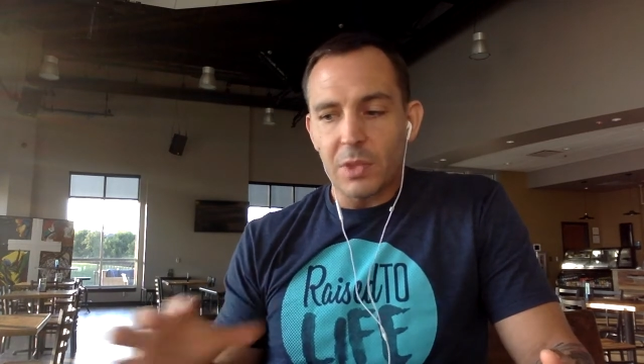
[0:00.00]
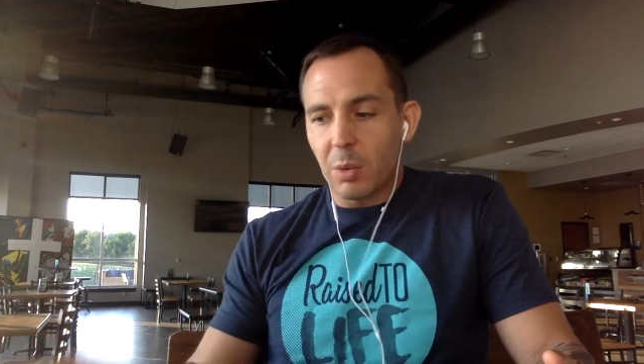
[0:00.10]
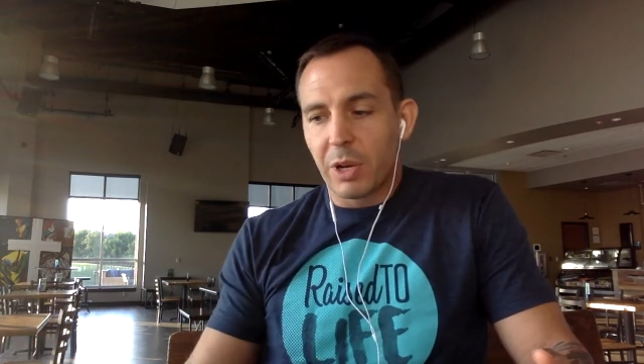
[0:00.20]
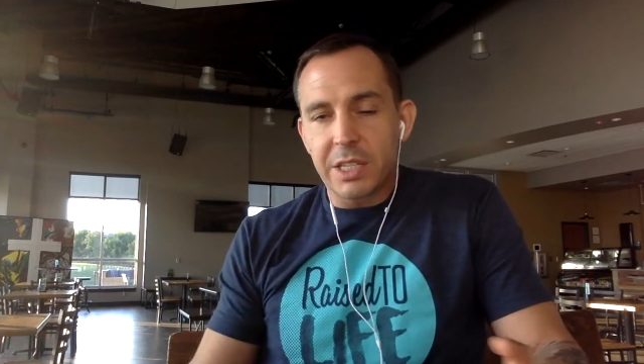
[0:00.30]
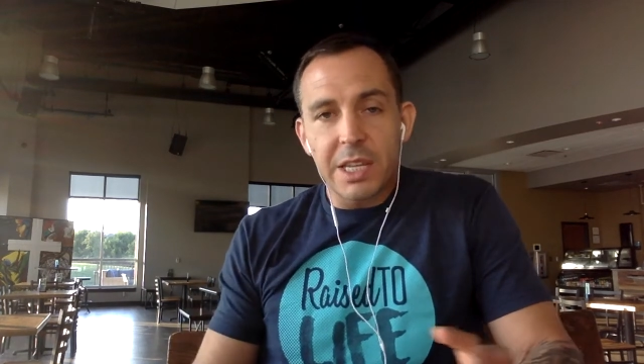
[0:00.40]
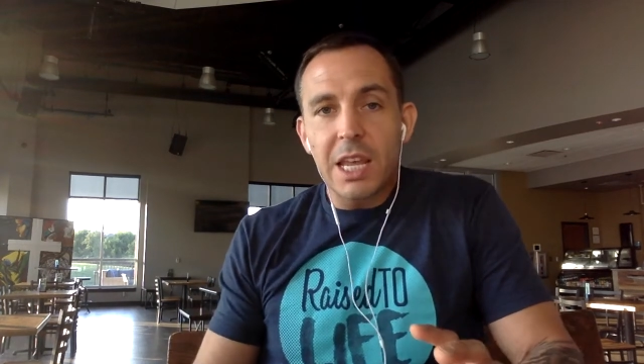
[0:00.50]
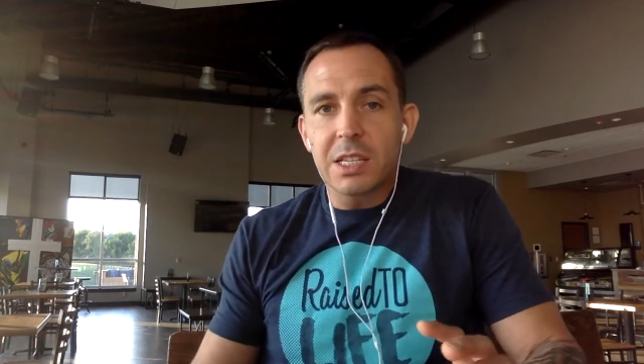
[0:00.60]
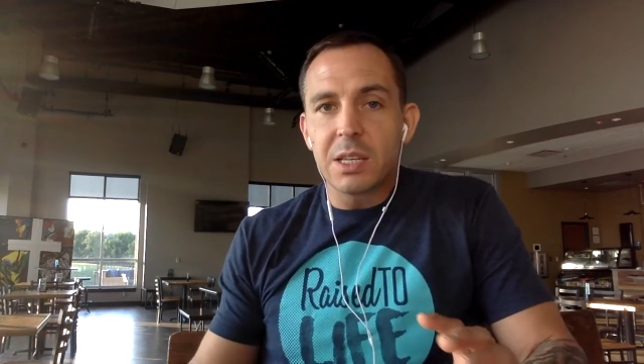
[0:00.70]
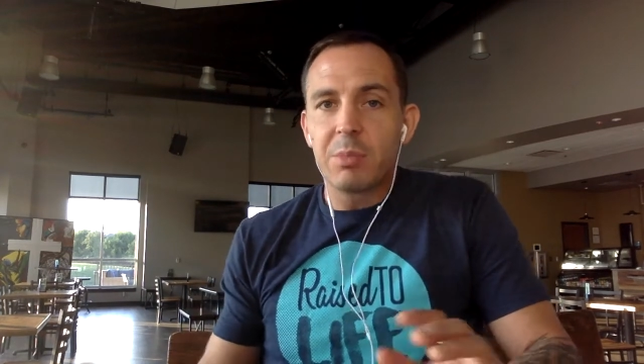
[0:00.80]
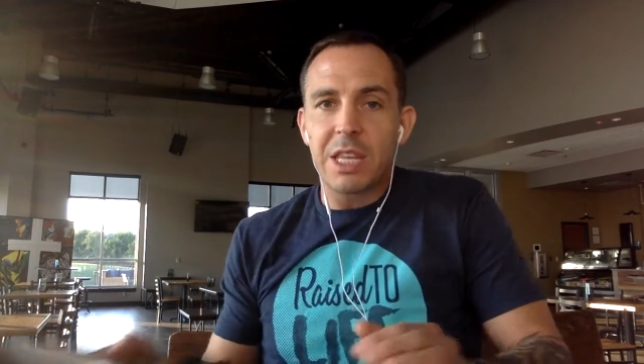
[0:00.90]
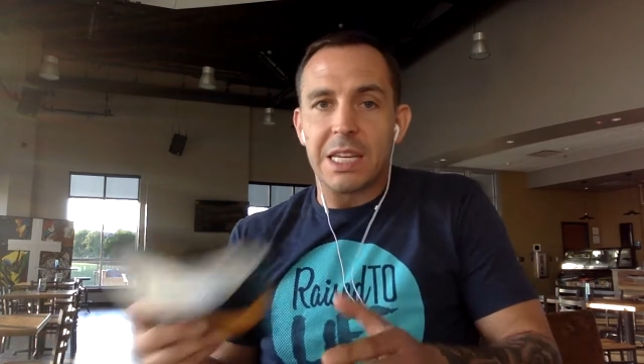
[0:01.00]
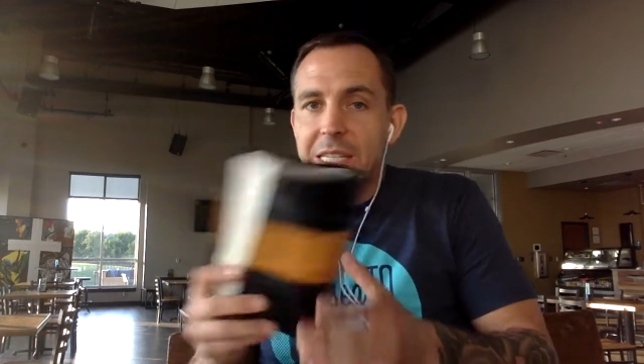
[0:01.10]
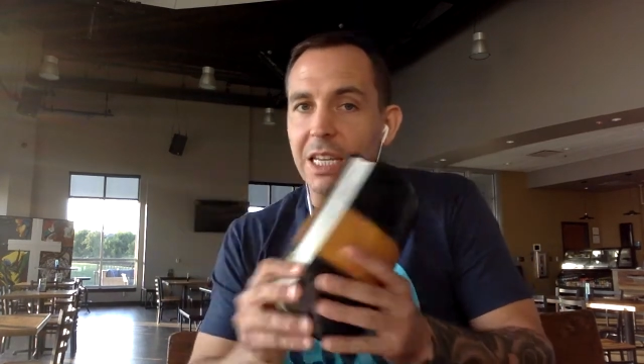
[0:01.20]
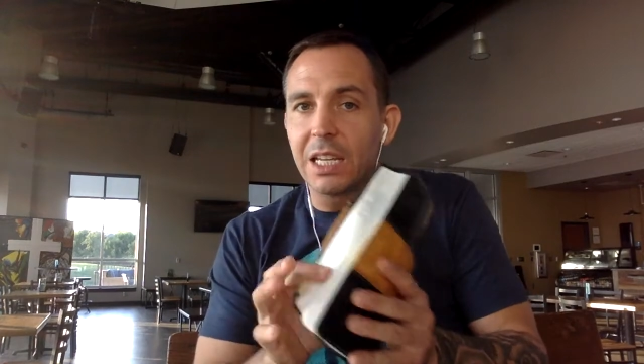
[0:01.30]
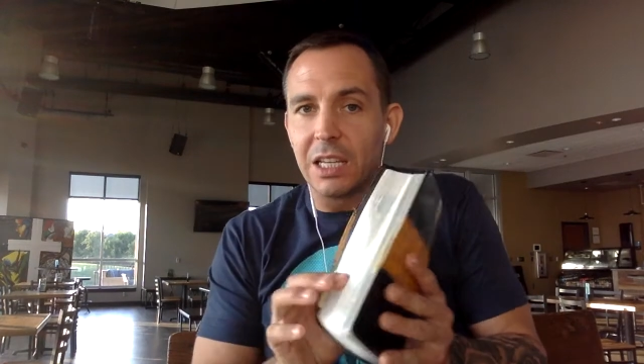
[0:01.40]
But it takes some of that
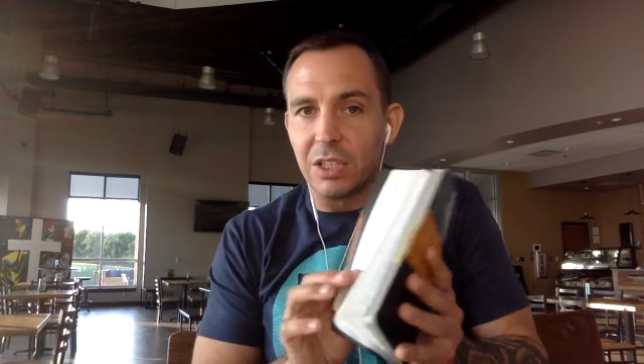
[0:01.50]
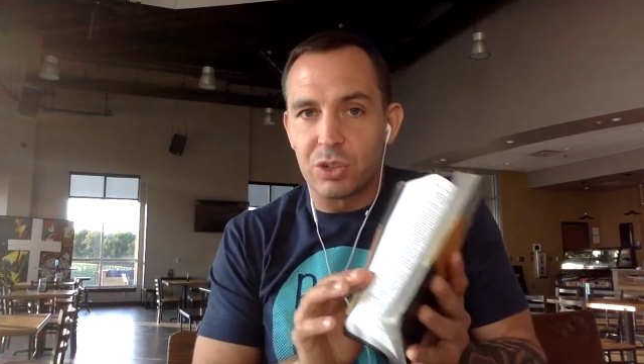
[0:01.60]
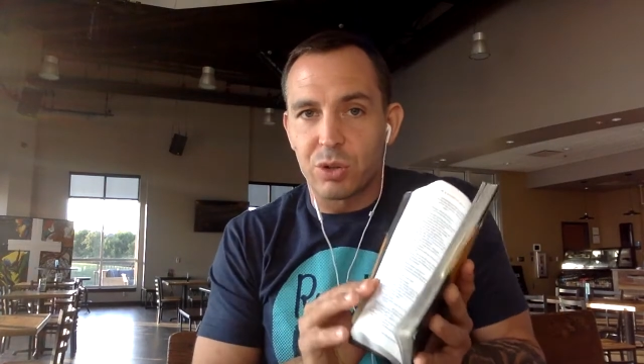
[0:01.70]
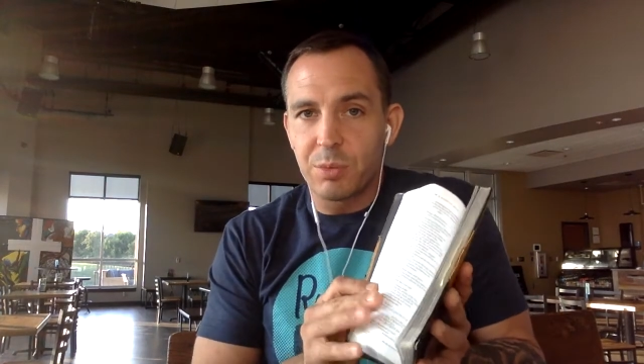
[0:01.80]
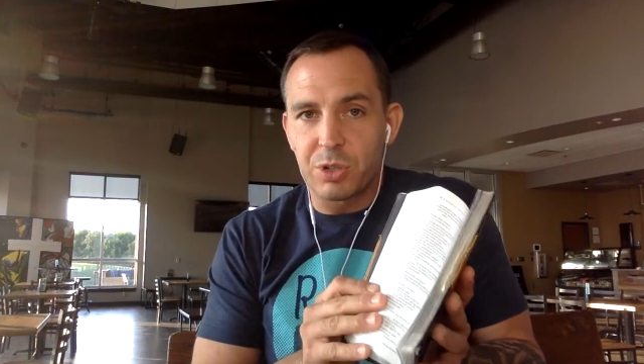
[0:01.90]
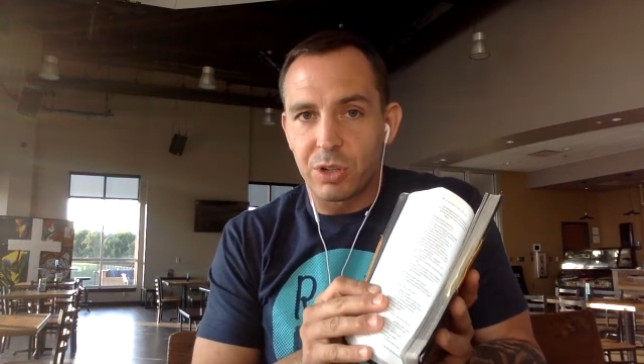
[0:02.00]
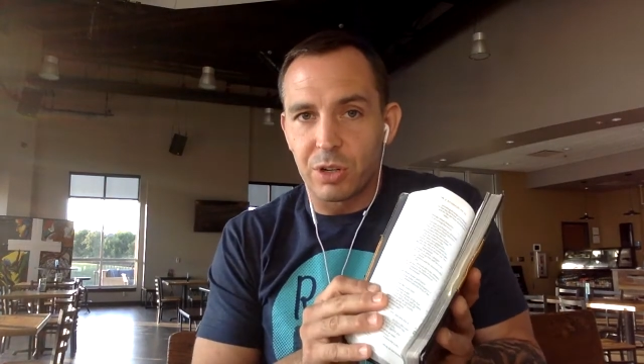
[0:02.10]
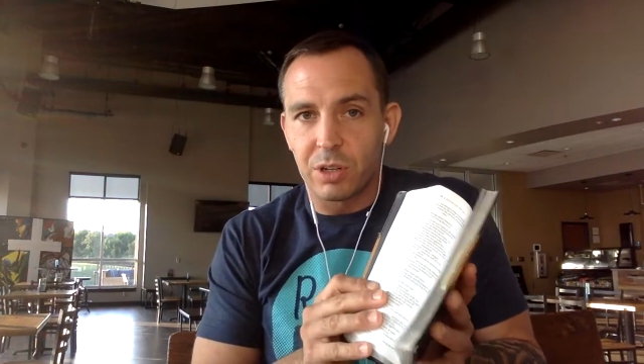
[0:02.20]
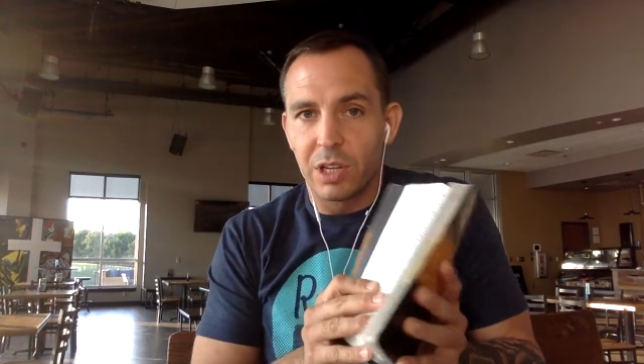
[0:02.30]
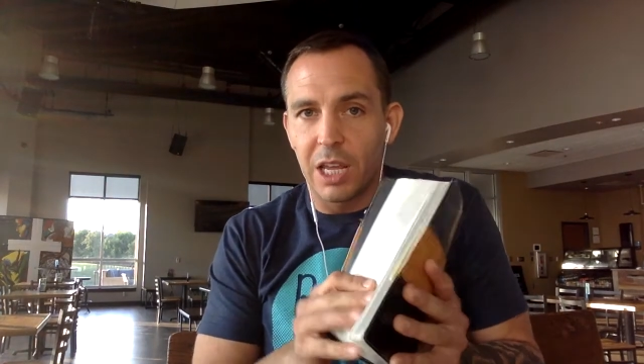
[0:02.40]
digging in Scripture.